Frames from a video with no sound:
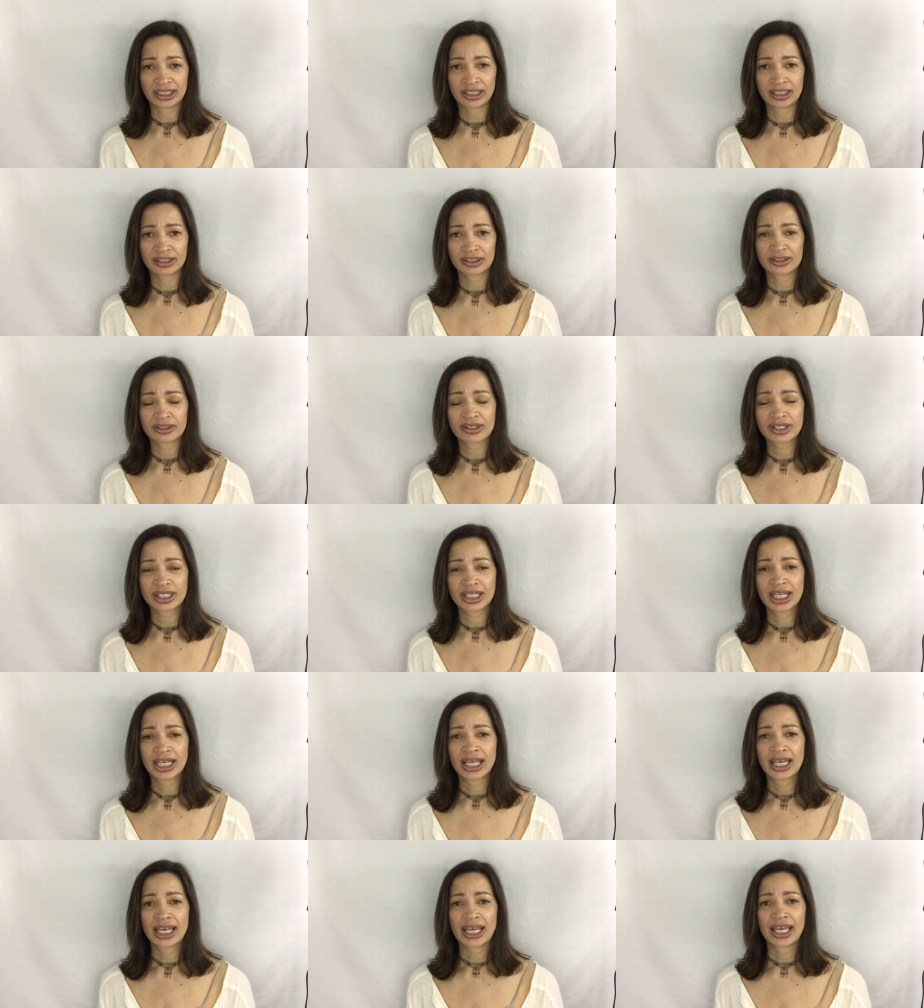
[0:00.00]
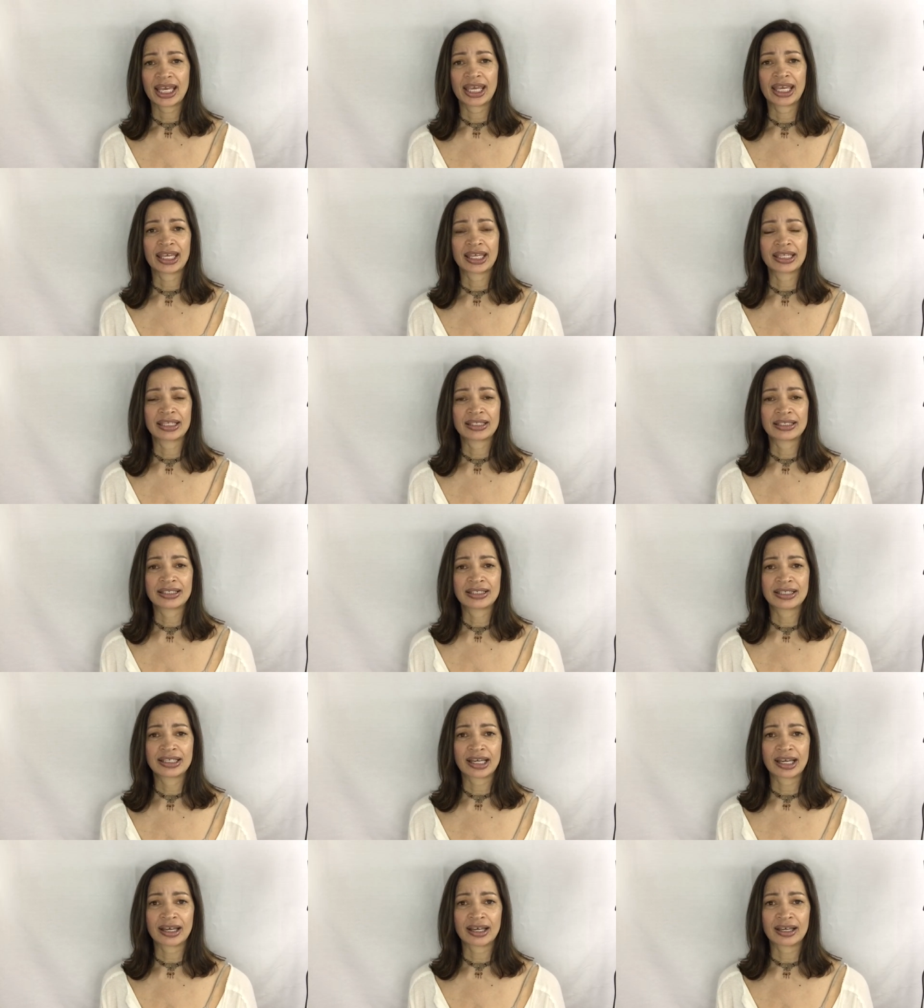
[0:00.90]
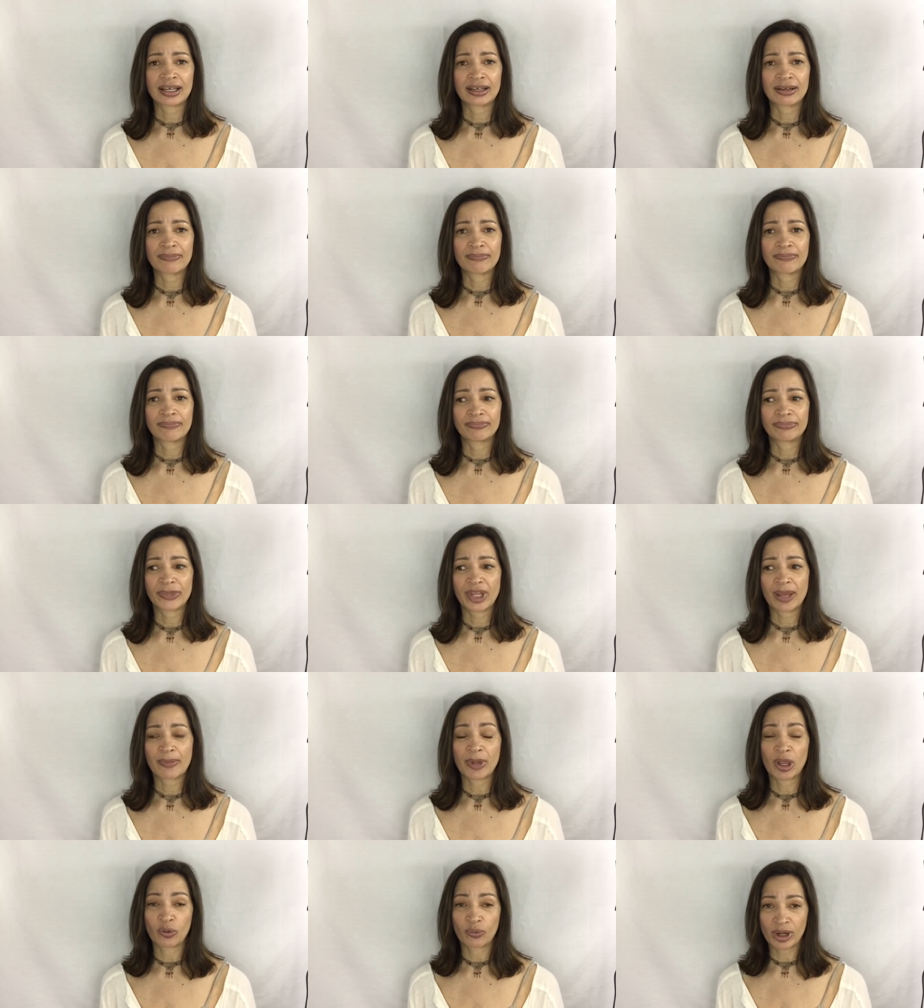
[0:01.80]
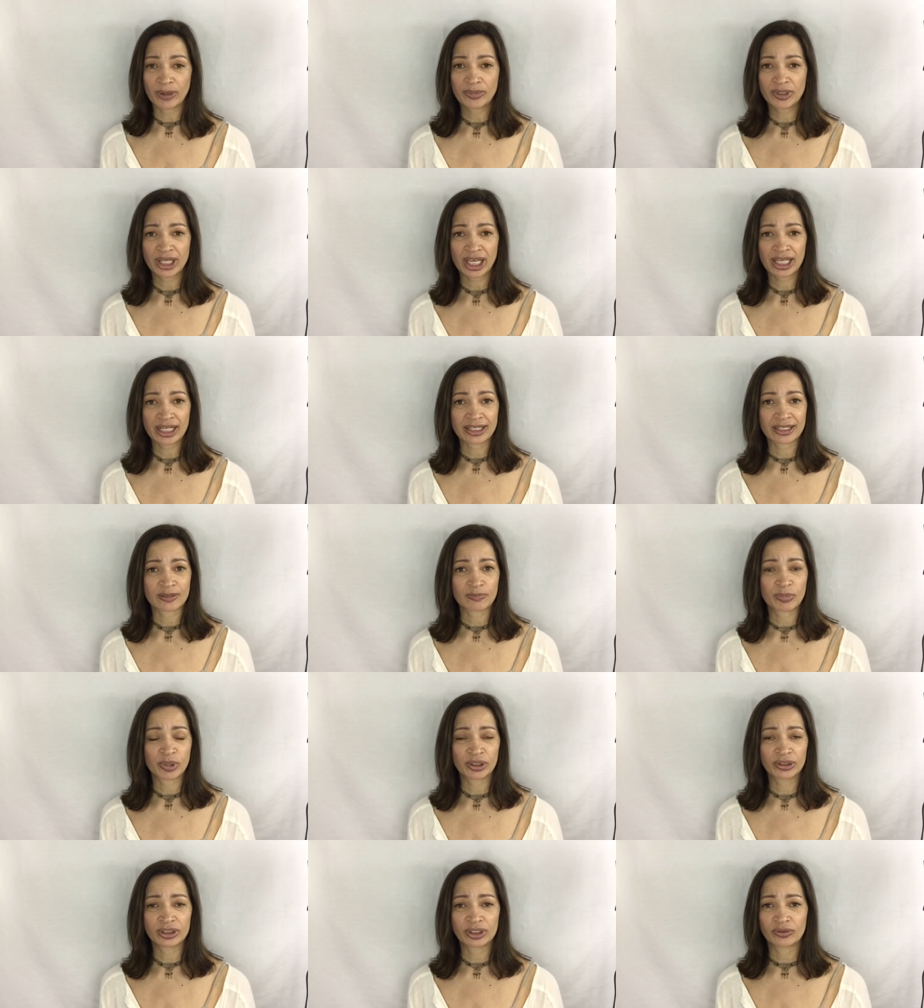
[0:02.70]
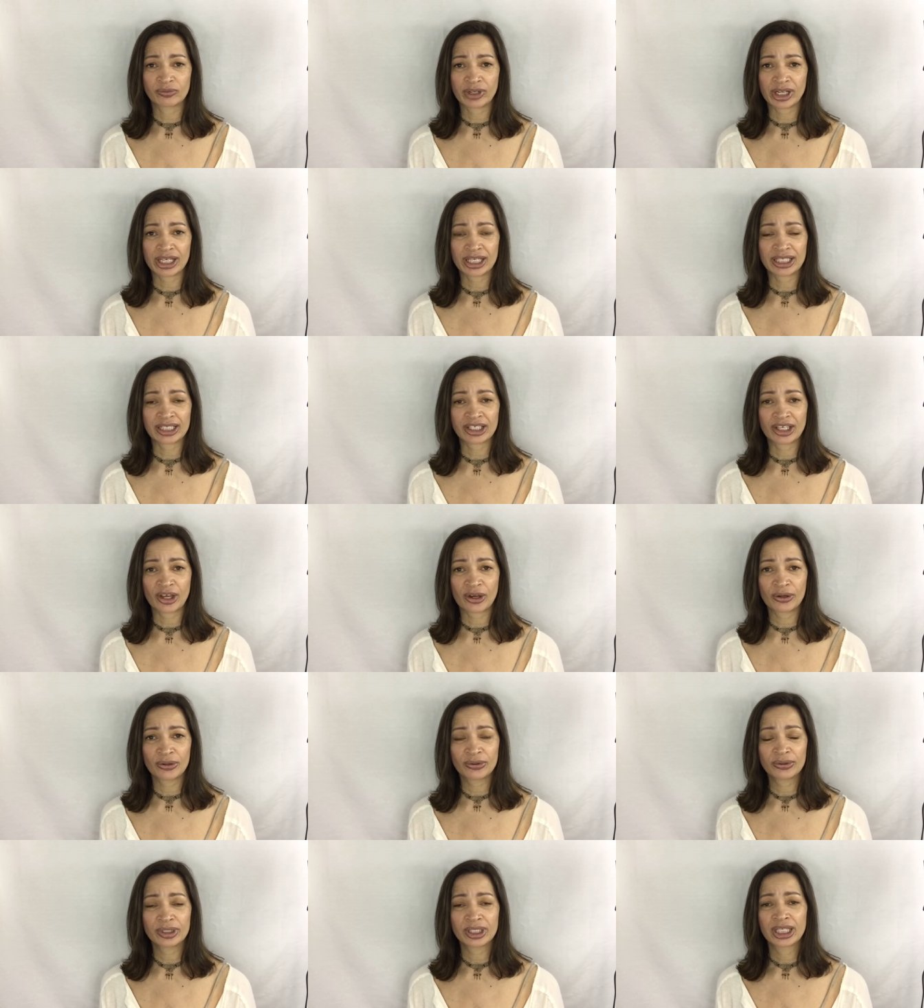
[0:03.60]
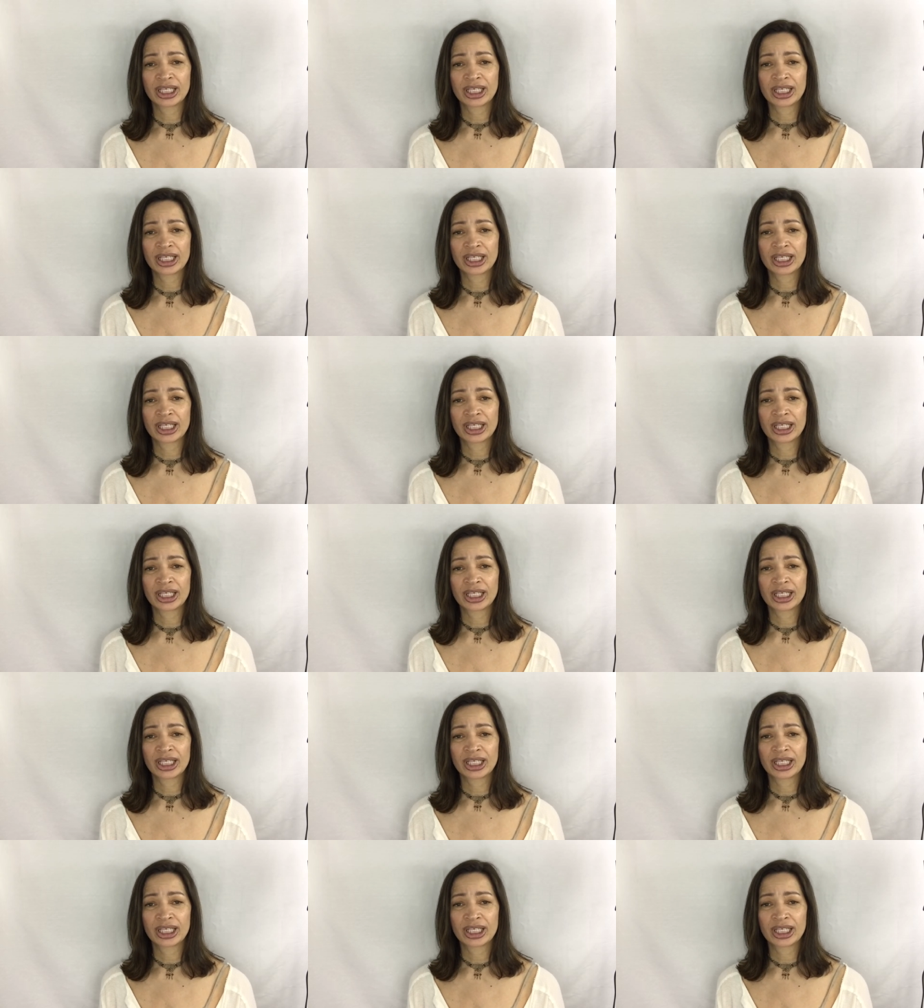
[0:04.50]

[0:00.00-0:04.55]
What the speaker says: years. And my website is built and ready to go.